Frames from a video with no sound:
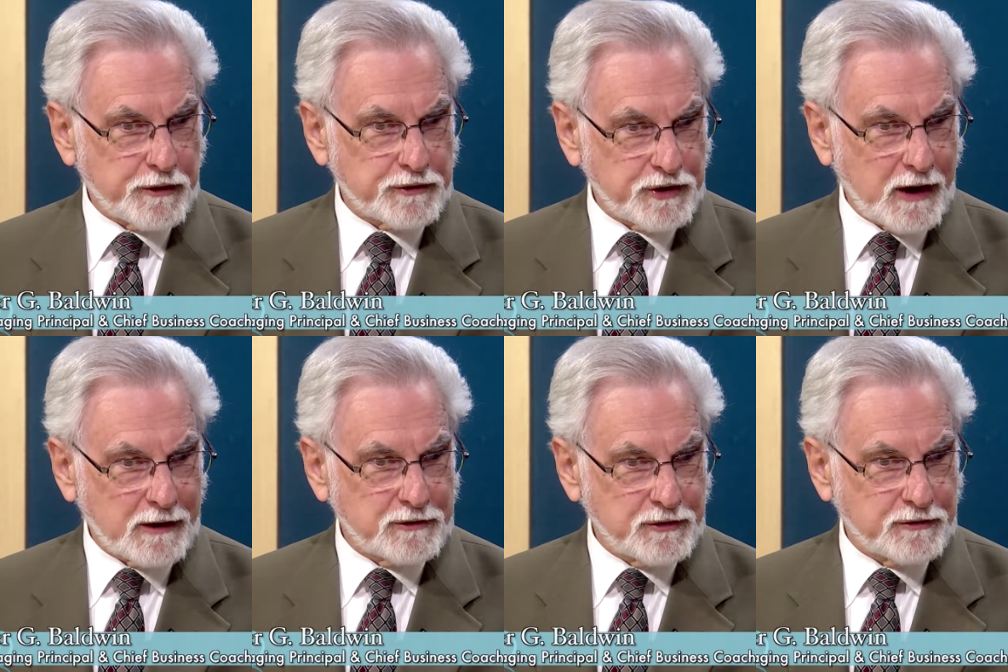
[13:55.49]
the
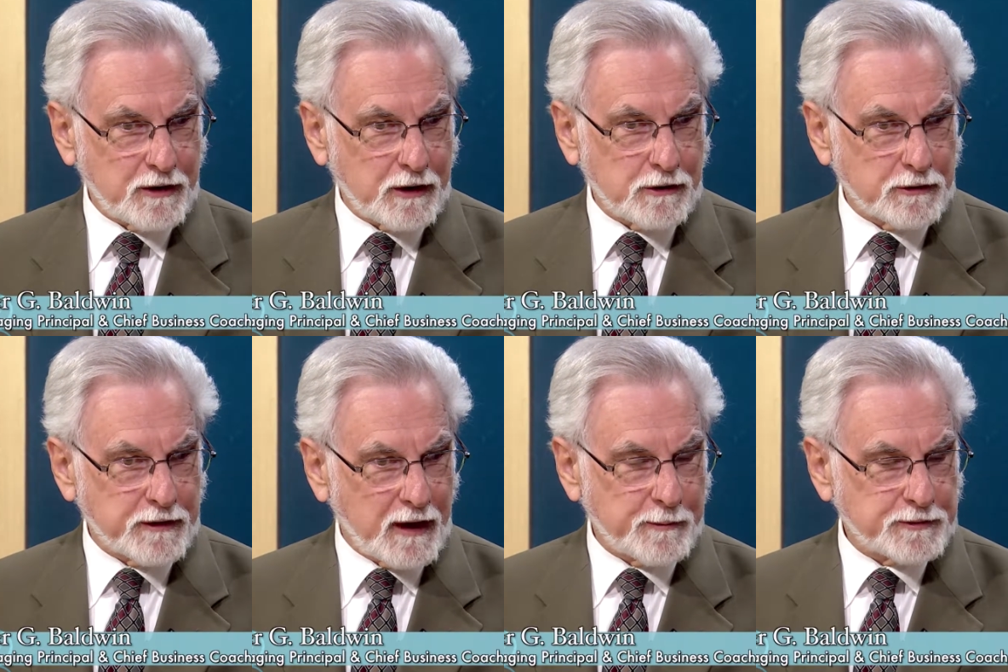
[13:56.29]
challenges are or
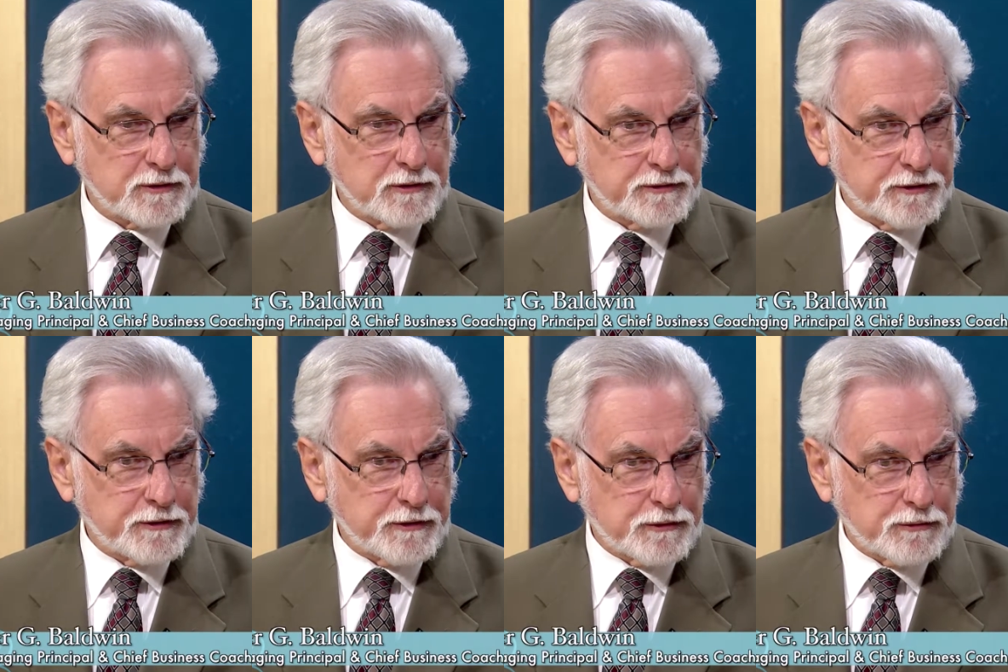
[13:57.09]
the obstacles
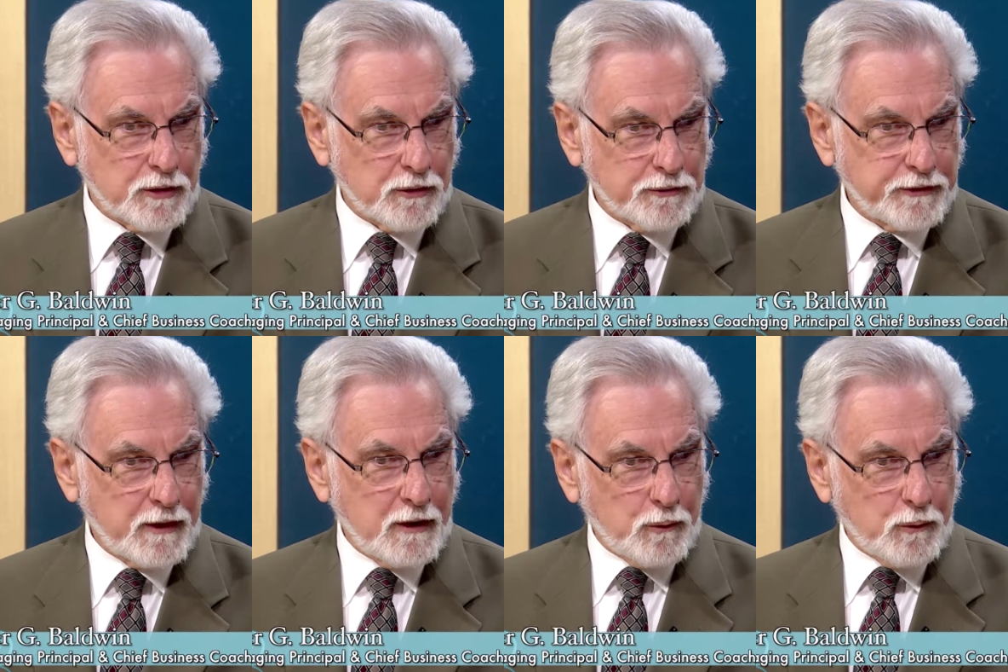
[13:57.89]
to their growth.